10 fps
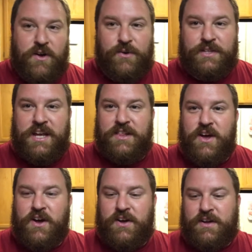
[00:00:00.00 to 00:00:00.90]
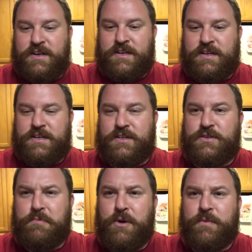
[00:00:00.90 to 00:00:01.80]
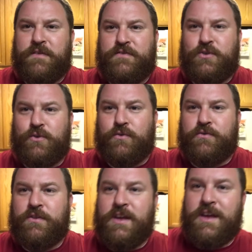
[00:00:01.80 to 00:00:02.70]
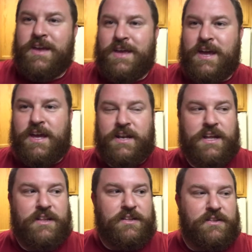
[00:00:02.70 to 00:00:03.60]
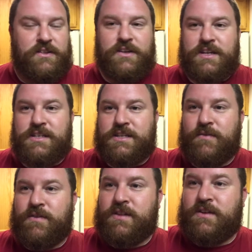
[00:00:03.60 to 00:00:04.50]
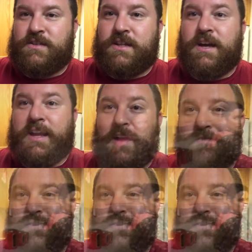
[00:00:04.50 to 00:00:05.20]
all day long. It's a moment of truth. And look and see what it looks like. I'm